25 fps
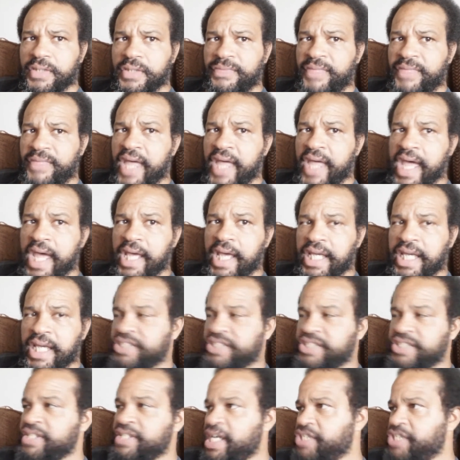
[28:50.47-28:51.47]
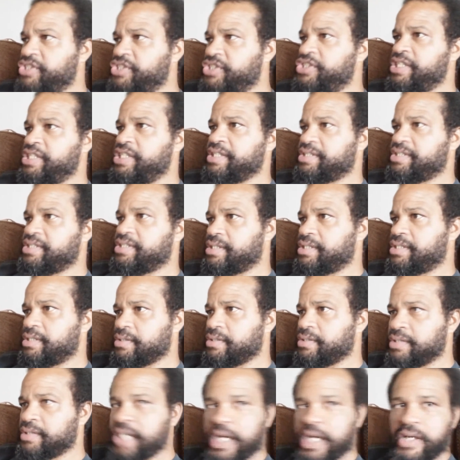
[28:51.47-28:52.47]
that it's not just
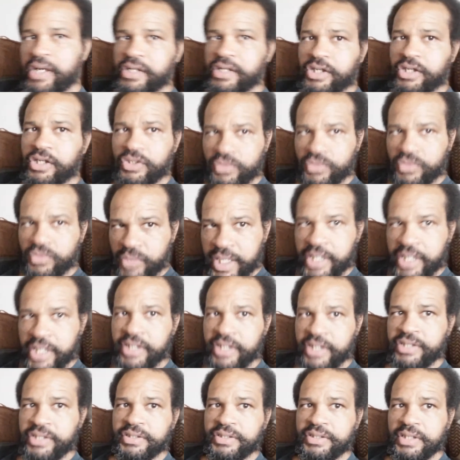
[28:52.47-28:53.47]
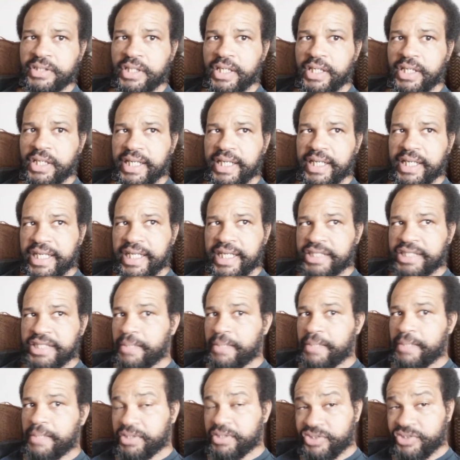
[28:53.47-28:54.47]
their careers, it's
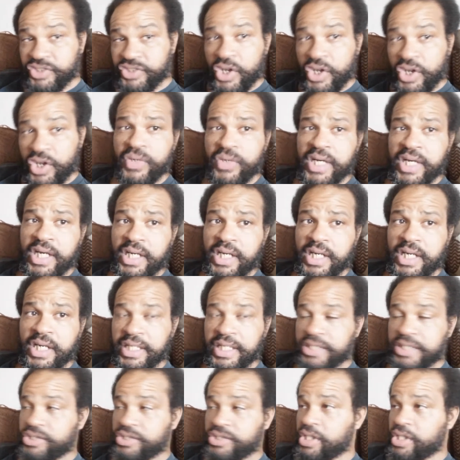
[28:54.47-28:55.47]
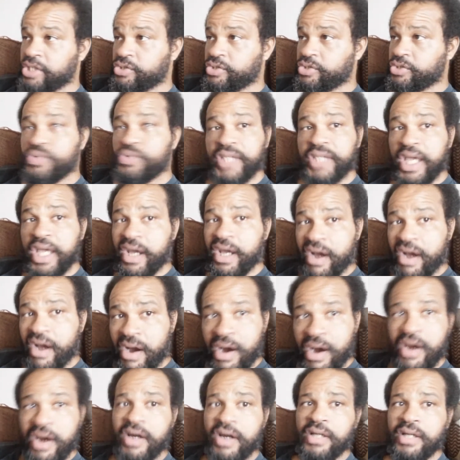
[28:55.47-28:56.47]
their persona, it's it's who they
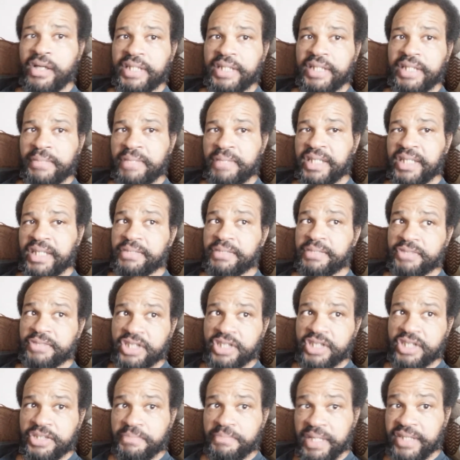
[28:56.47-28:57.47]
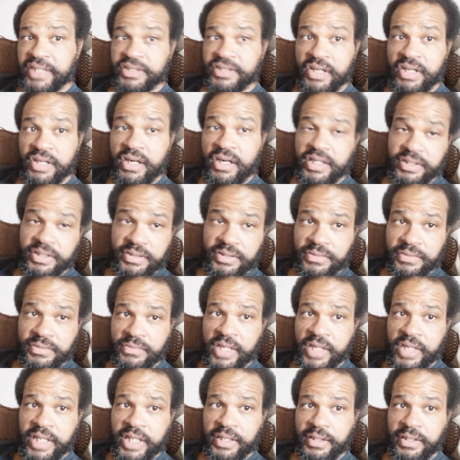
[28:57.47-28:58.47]
are that makes them such big stars,
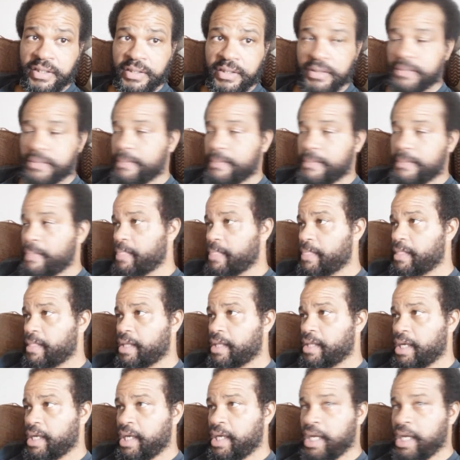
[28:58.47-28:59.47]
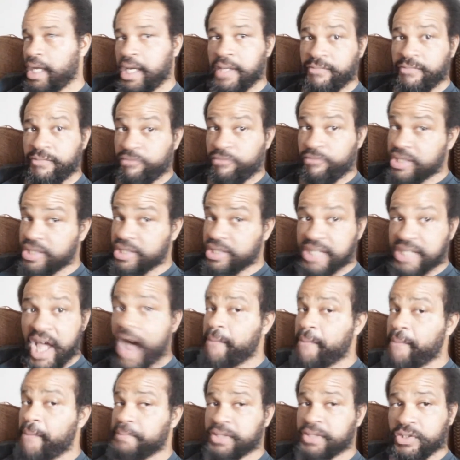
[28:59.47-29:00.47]
right? And Floyd's
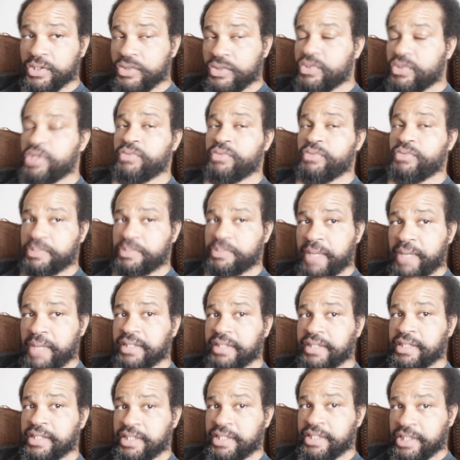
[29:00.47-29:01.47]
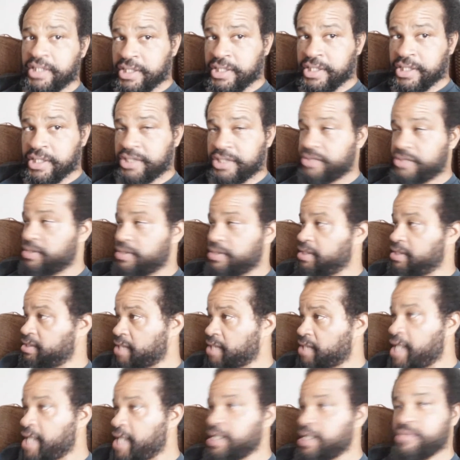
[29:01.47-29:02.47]
absolutely respected in the industry. He's
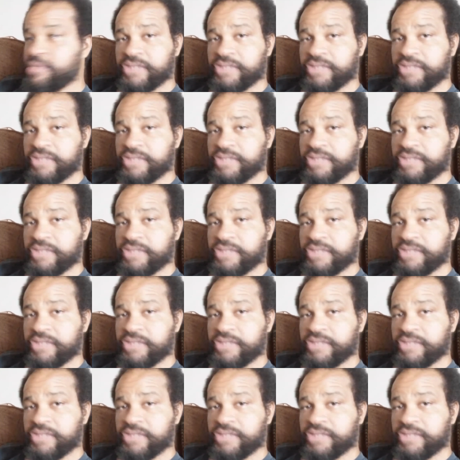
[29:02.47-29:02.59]
highly